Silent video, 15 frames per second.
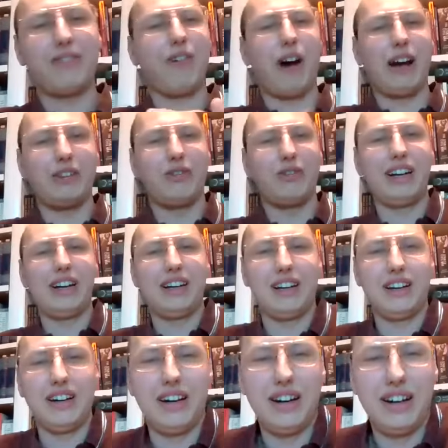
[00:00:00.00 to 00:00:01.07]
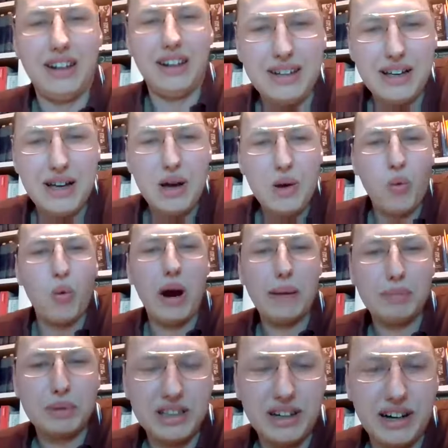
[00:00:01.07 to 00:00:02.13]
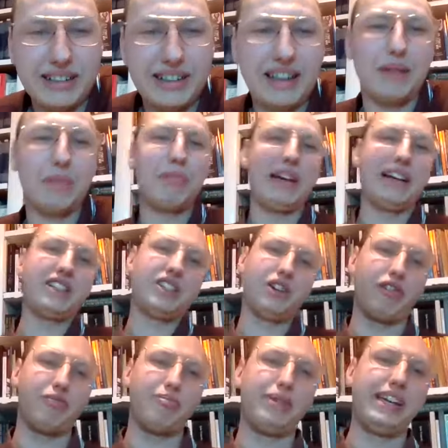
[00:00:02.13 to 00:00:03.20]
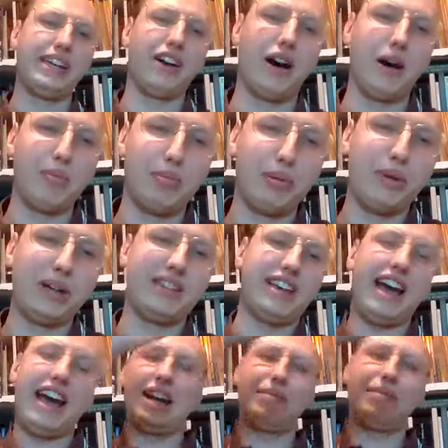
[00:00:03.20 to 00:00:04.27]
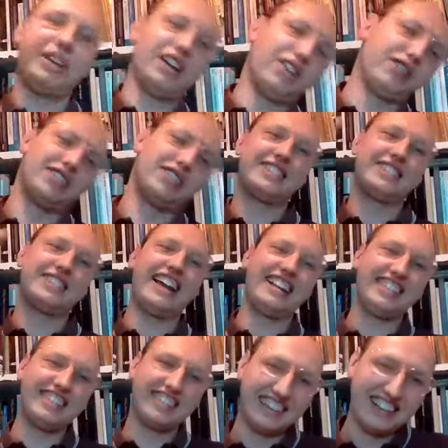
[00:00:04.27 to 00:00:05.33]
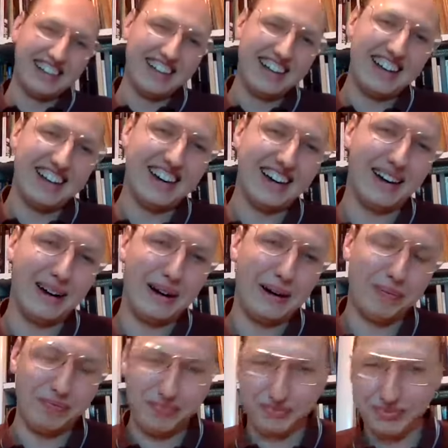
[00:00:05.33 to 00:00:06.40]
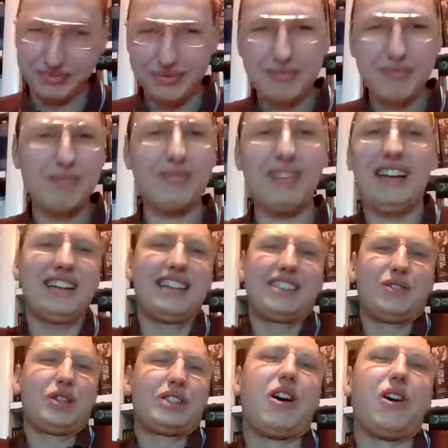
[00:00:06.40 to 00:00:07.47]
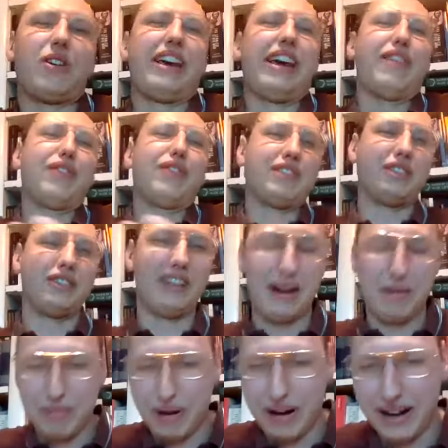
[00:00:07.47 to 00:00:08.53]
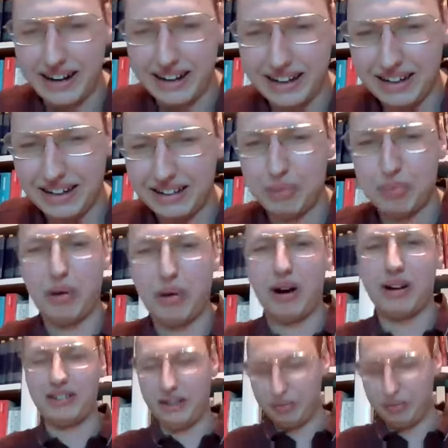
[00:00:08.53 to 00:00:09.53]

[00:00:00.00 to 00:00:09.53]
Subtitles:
right-wing website had a picture of me up with enemy of the state. And this was all given to them by the party